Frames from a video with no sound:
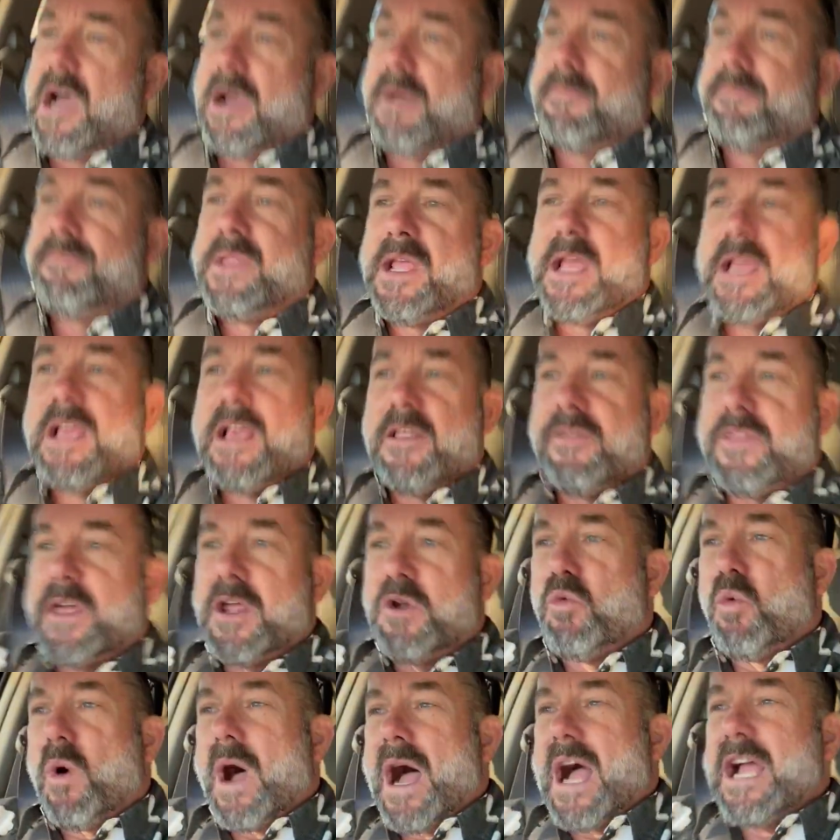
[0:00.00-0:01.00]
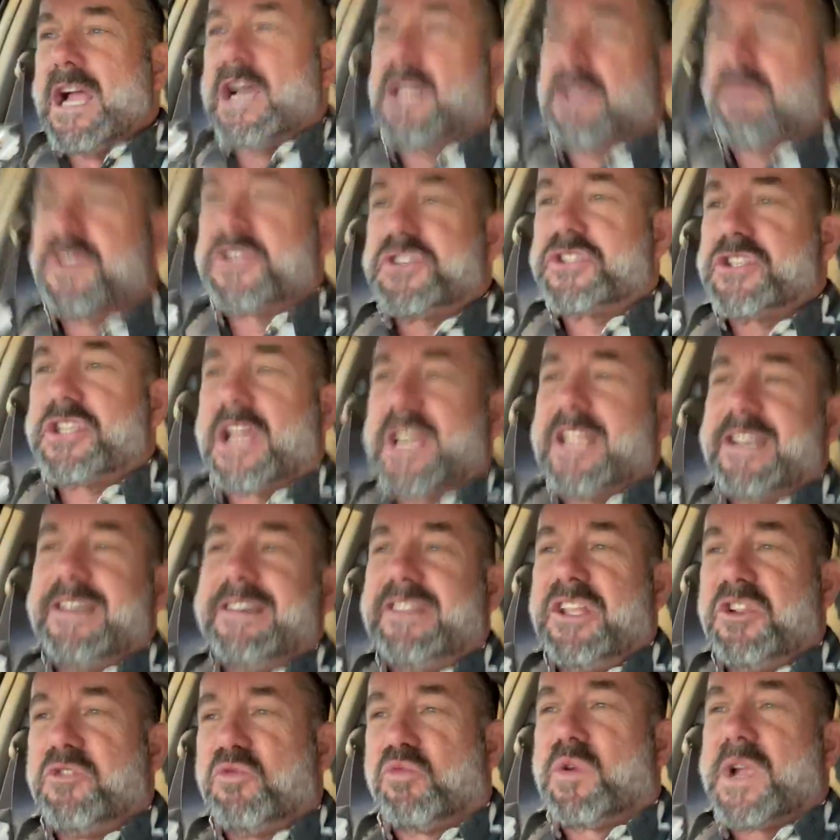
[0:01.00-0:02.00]
Tom, then why all of a
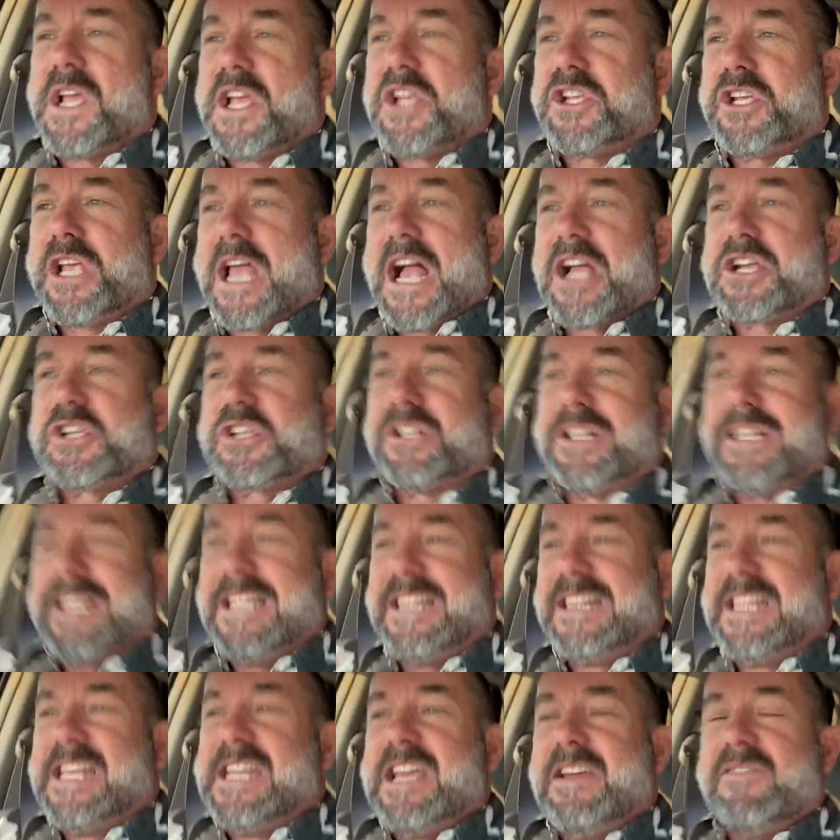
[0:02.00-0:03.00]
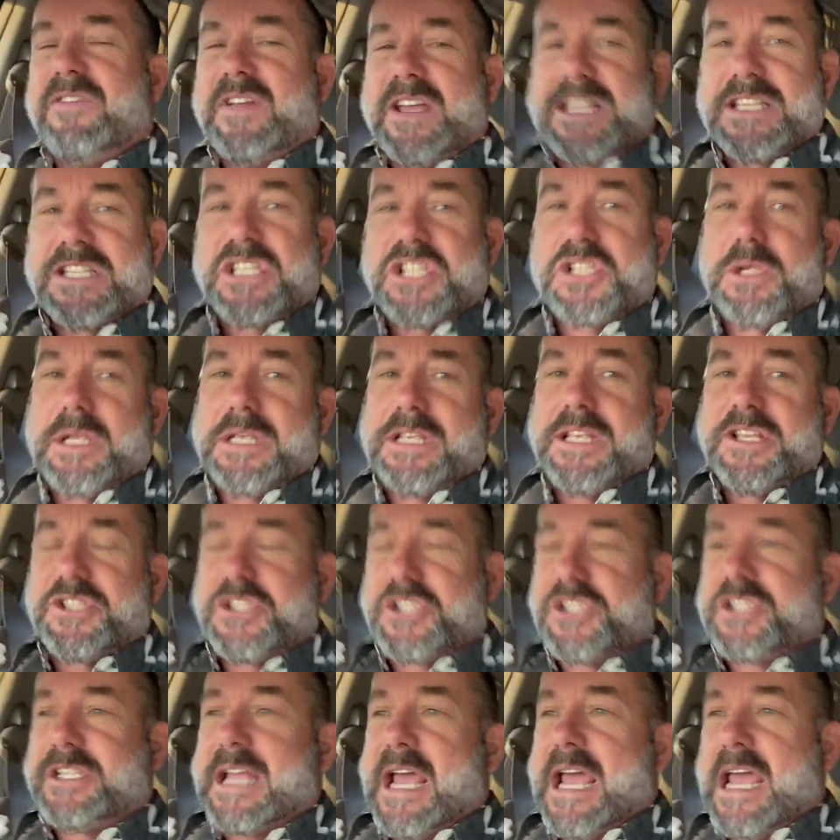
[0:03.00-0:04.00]
sudden did Risch actually leave his
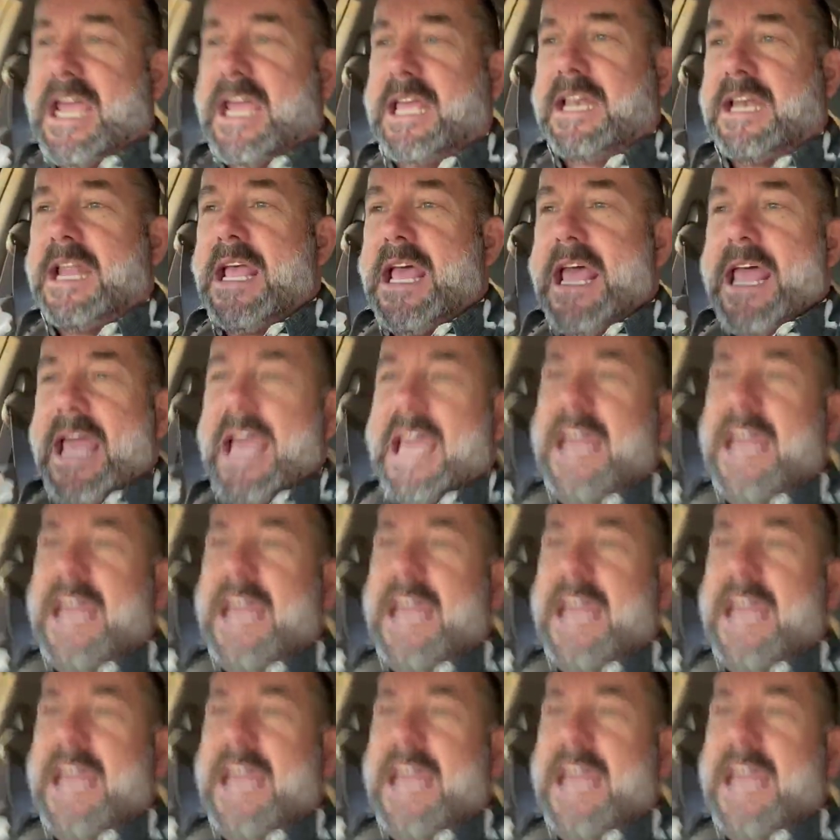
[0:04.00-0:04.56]
state